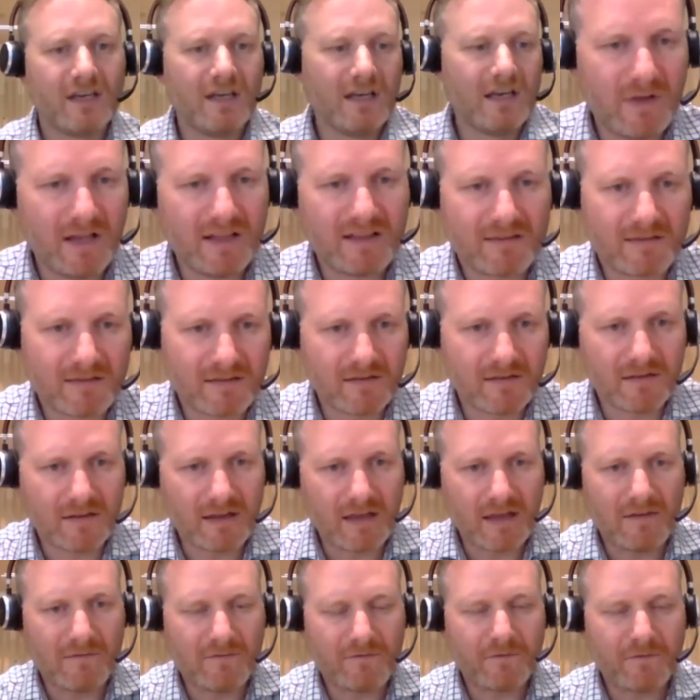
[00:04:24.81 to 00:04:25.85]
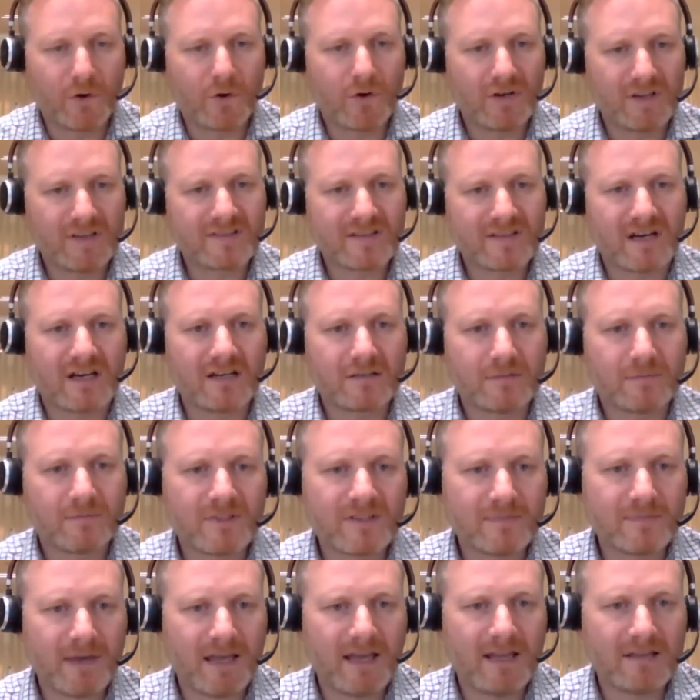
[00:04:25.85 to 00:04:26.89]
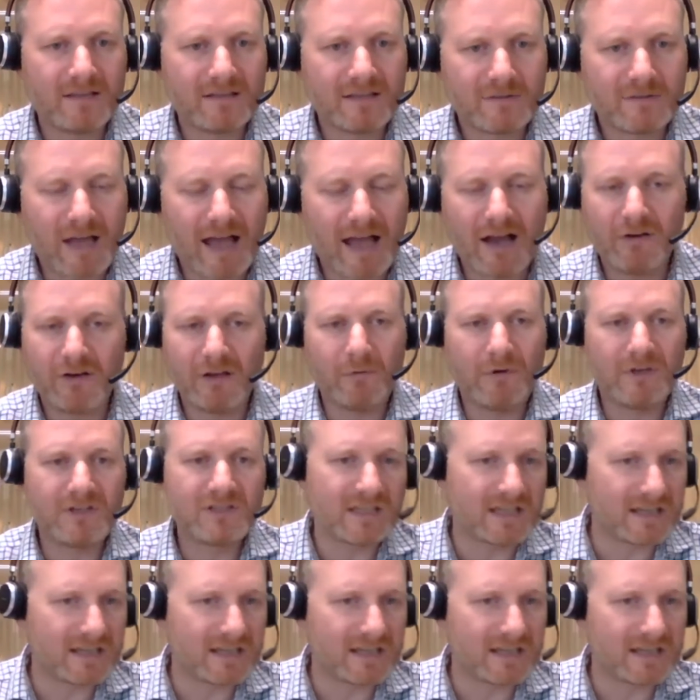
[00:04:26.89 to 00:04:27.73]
It's for the startup to spend how they wish.